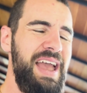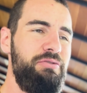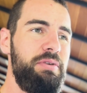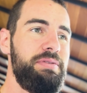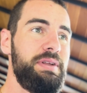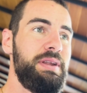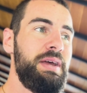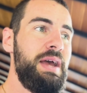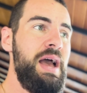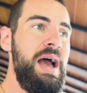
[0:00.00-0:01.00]
everything.
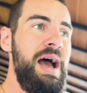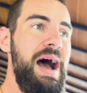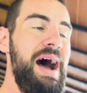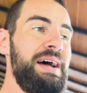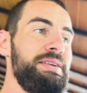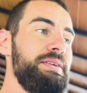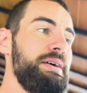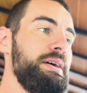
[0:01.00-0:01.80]
And